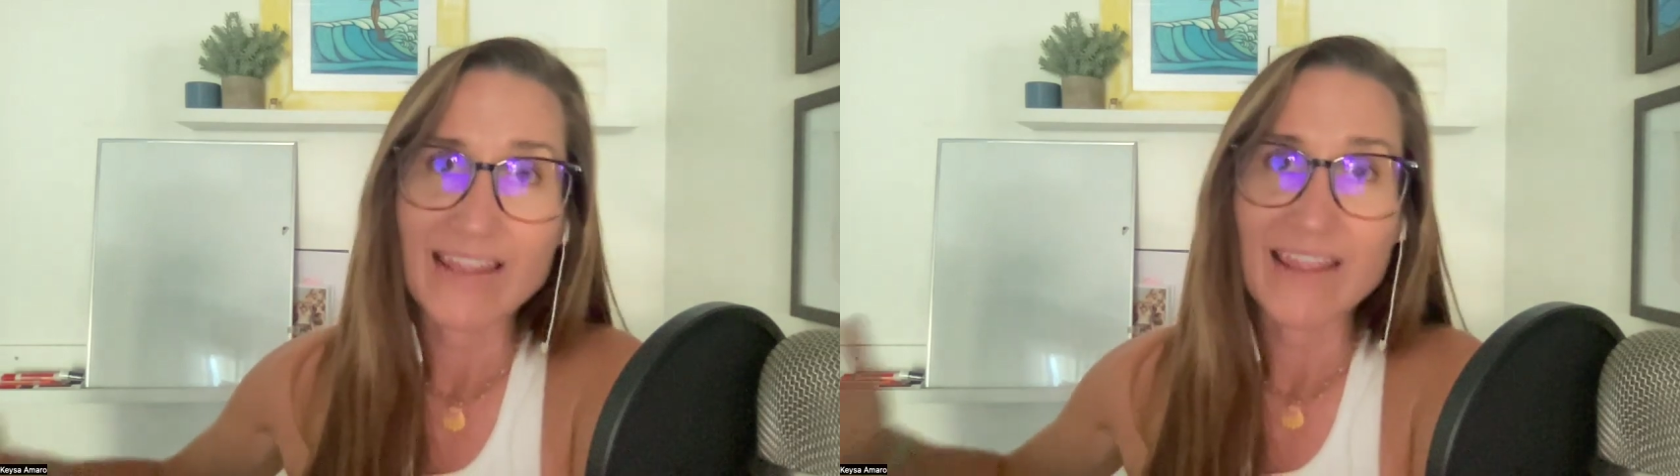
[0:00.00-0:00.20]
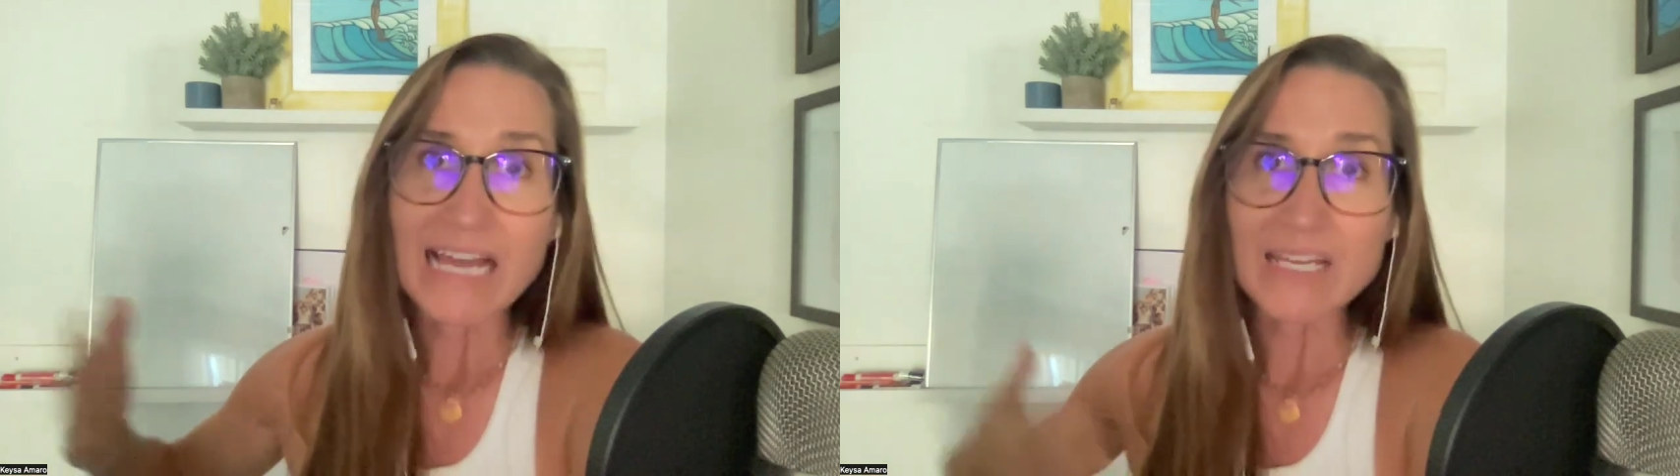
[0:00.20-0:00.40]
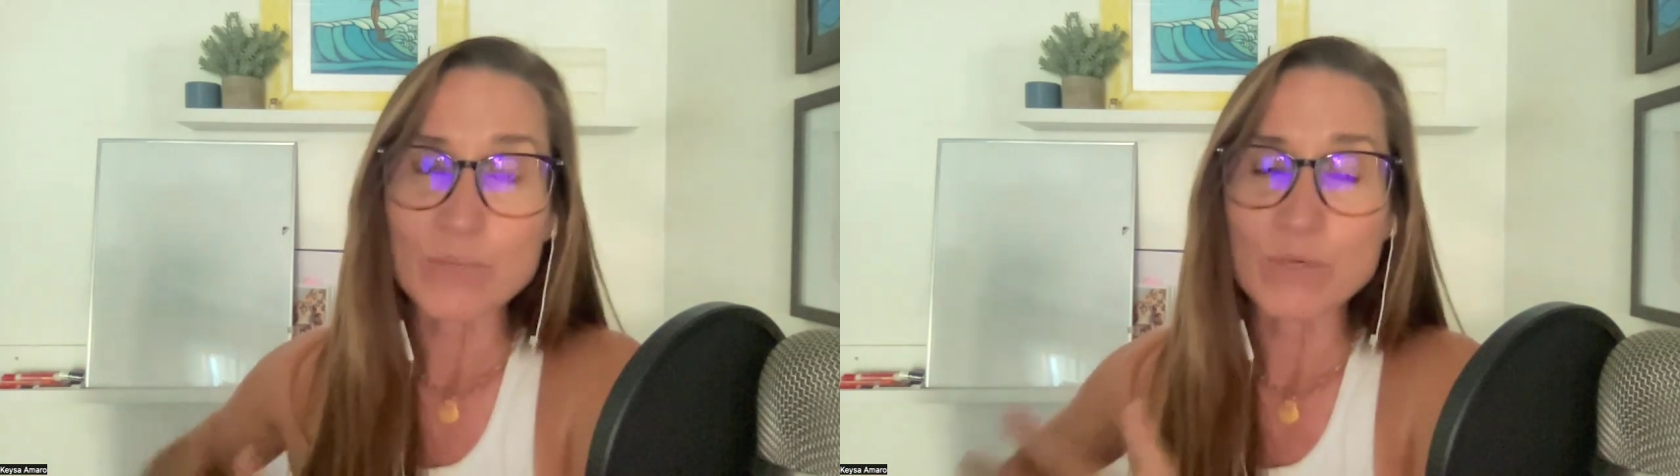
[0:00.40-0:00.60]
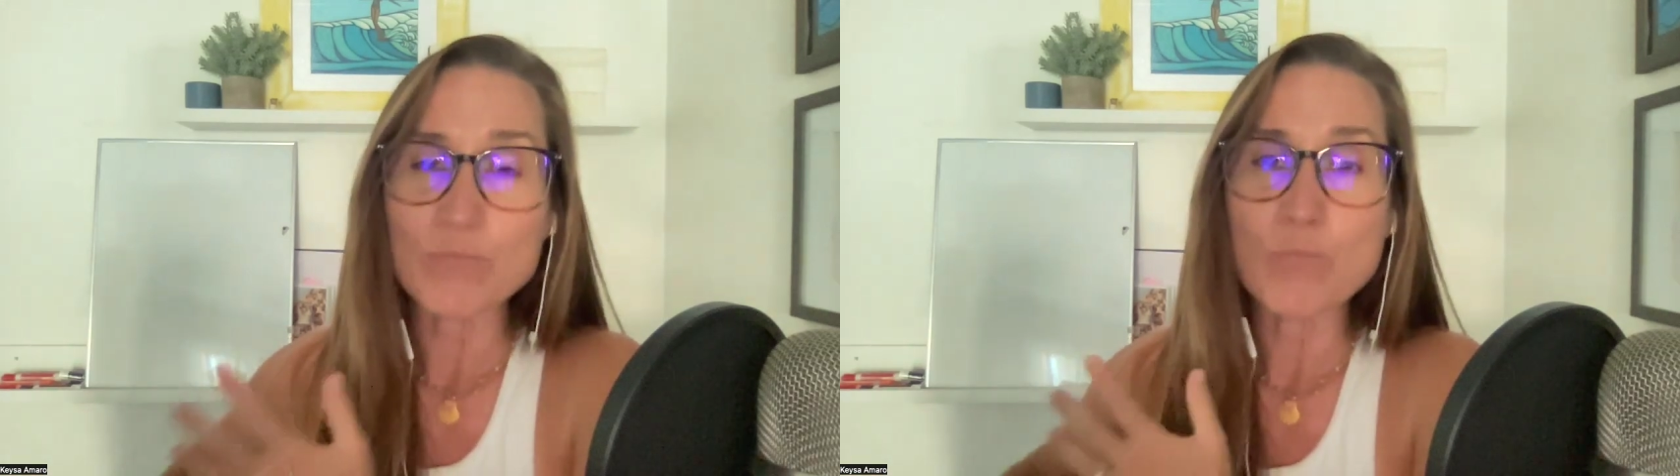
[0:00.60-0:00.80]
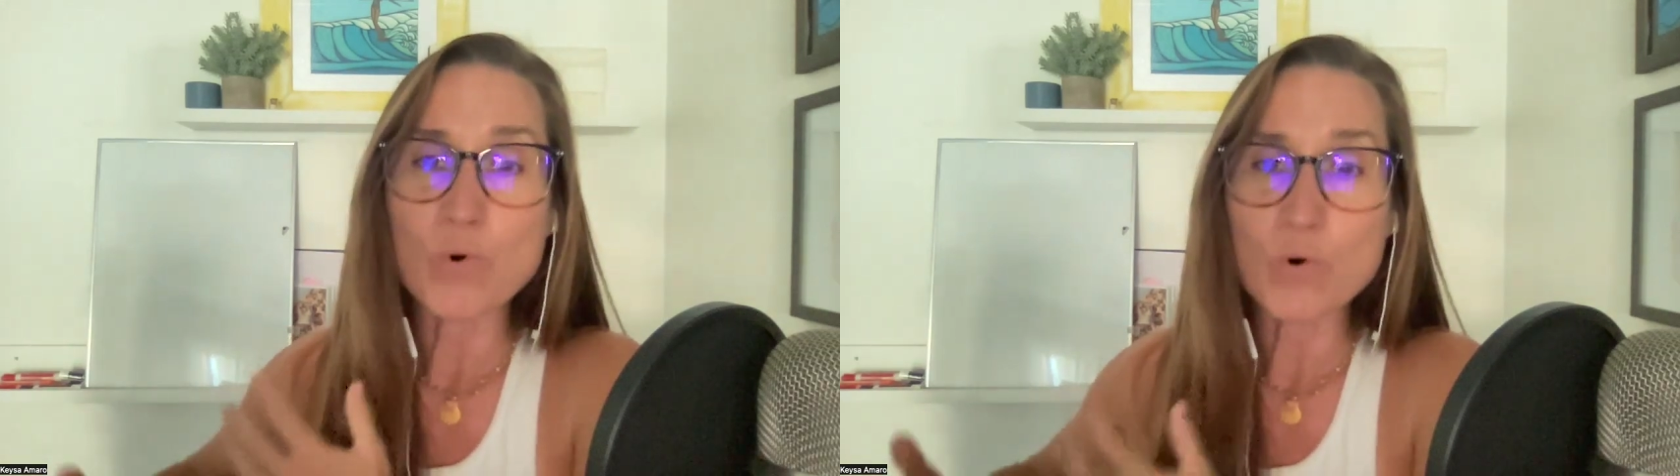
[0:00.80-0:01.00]
that can be
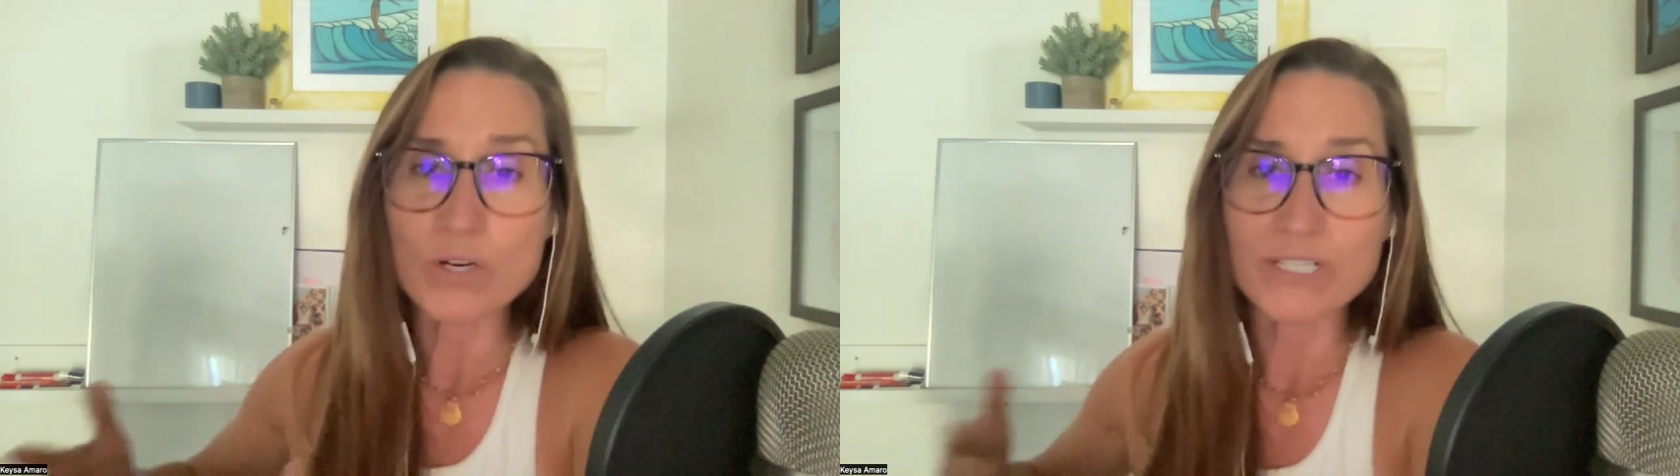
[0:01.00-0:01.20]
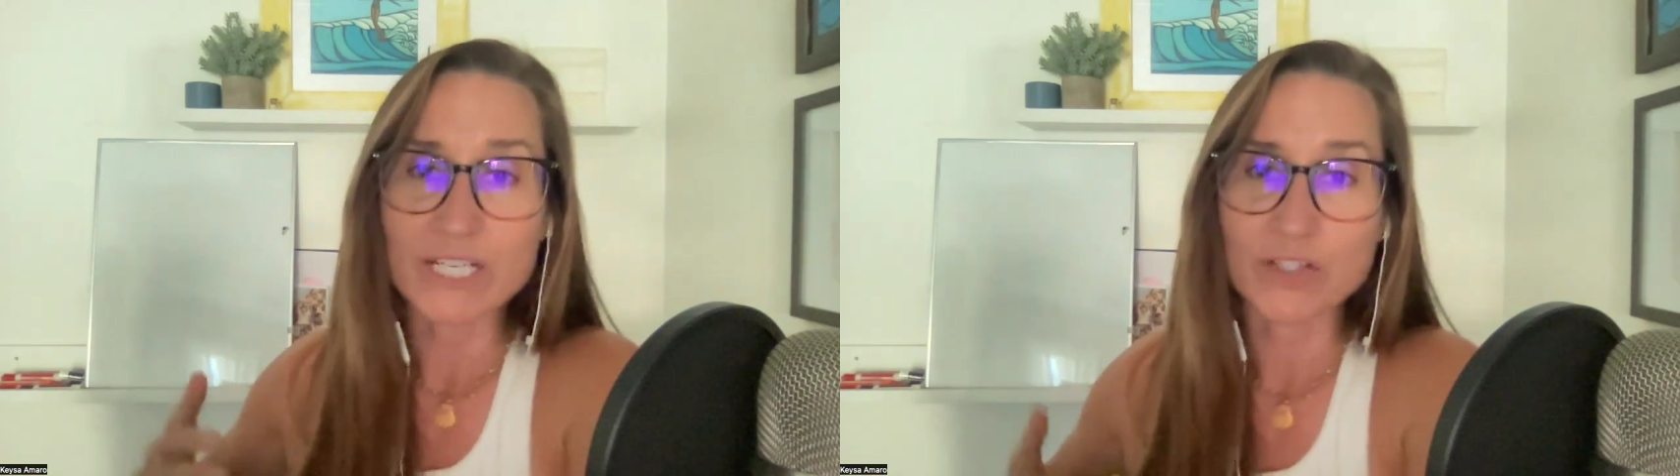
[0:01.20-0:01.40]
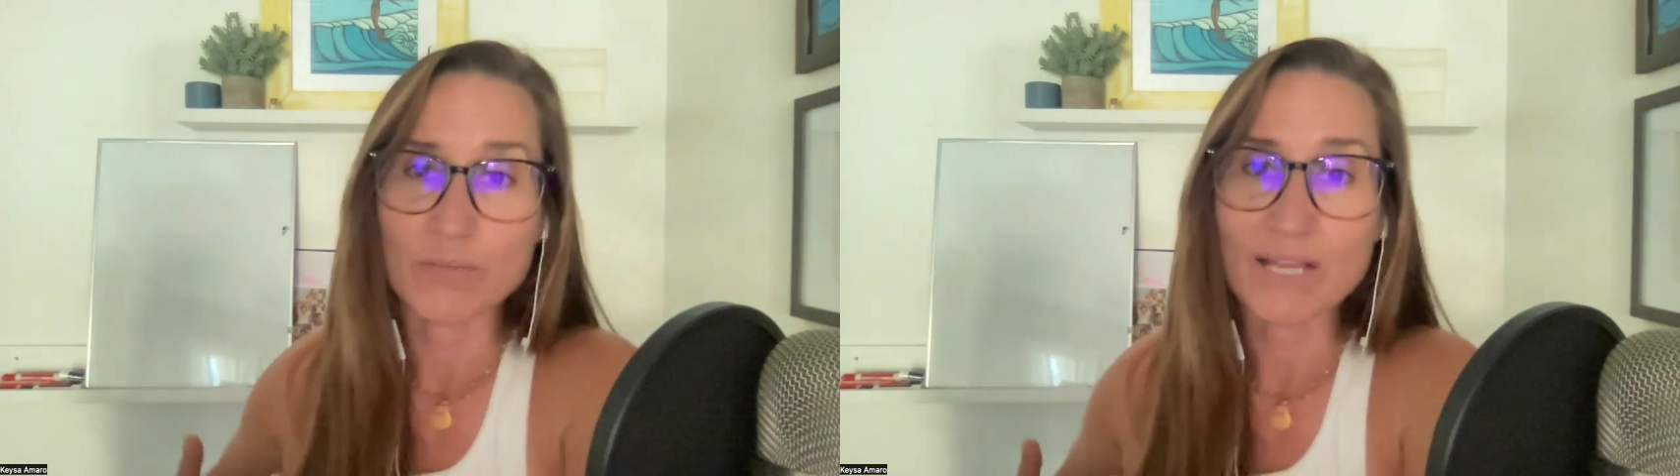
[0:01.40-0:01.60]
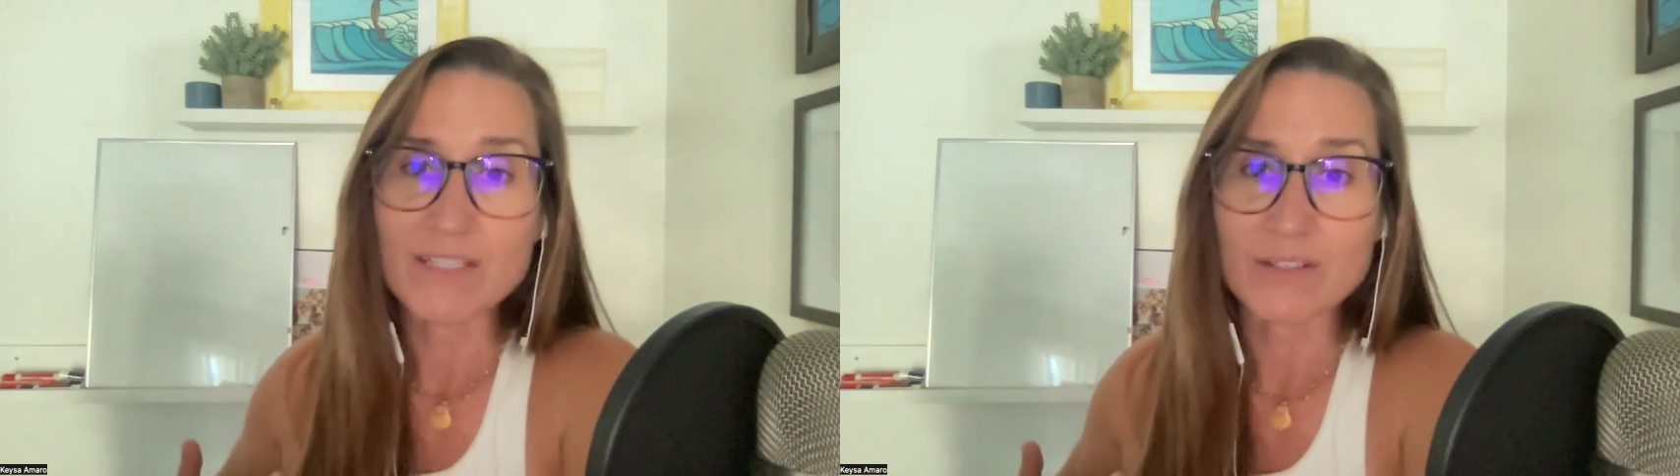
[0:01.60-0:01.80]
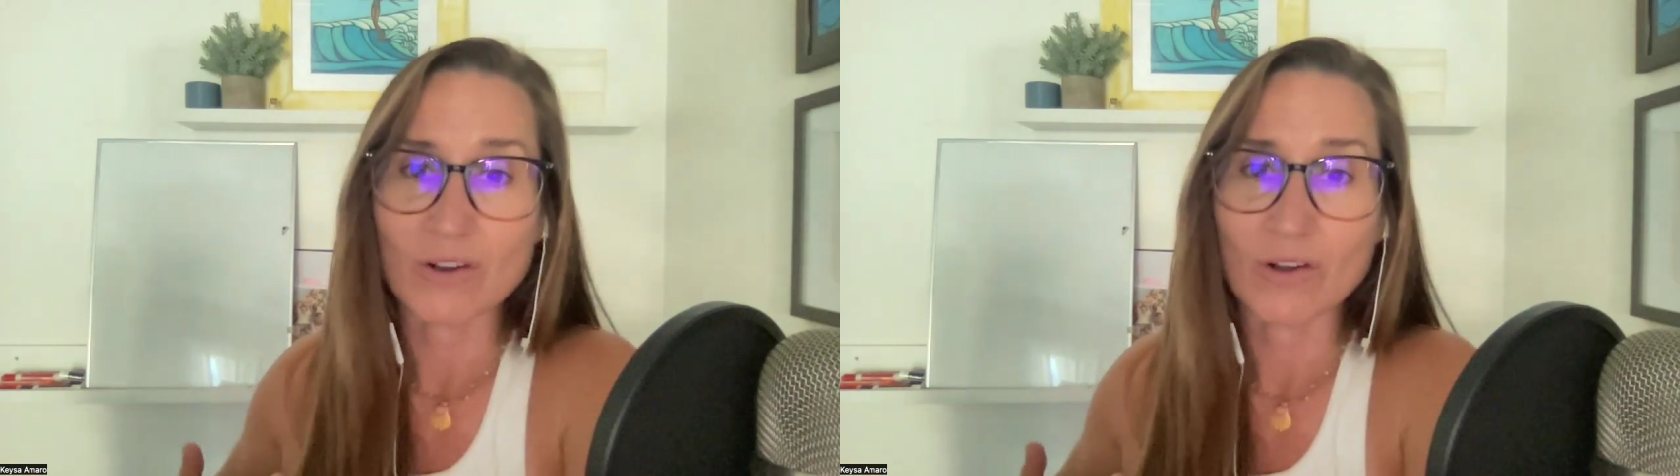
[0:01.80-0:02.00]
more
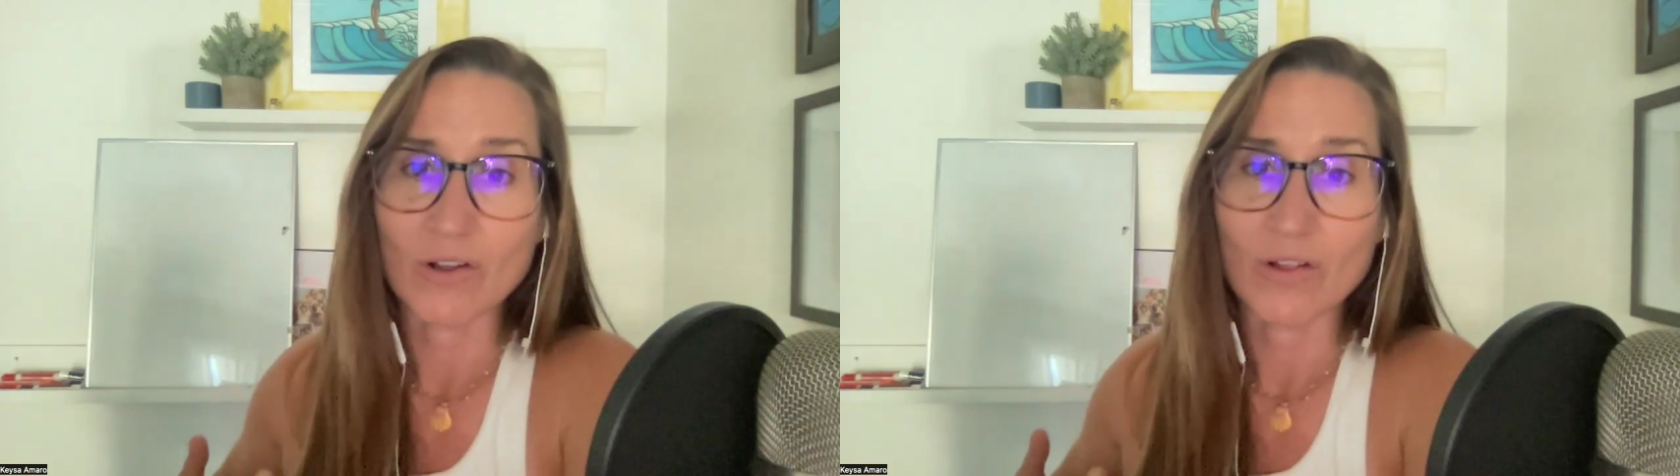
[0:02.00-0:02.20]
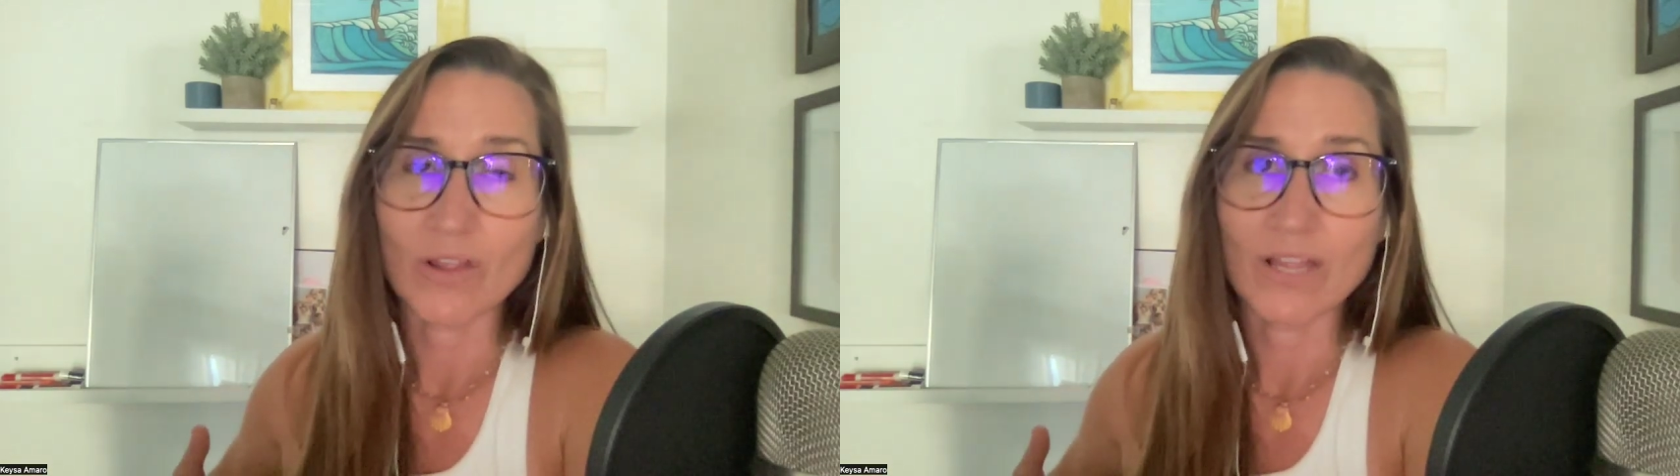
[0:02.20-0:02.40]
detrimental